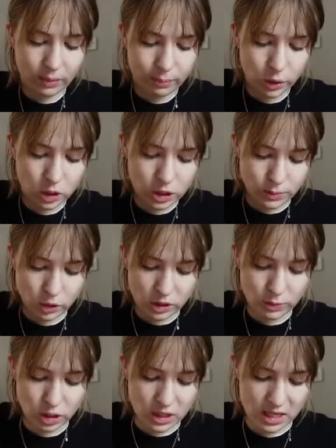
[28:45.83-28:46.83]
book
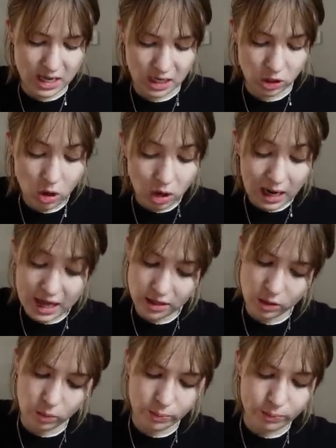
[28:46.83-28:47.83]
subscription thing. Not like
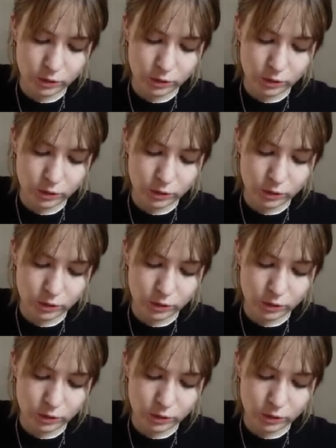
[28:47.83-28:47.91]
the